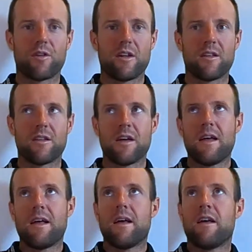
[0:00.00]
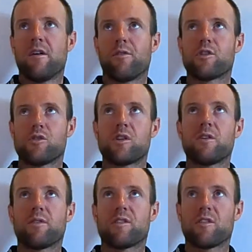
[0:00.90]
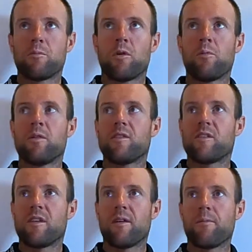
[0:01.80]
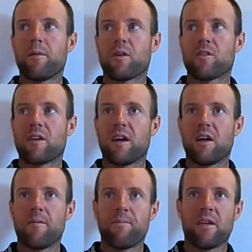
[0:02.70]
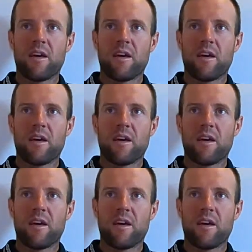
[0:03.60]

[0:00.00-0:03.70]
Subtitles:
And for sure there was some moments because I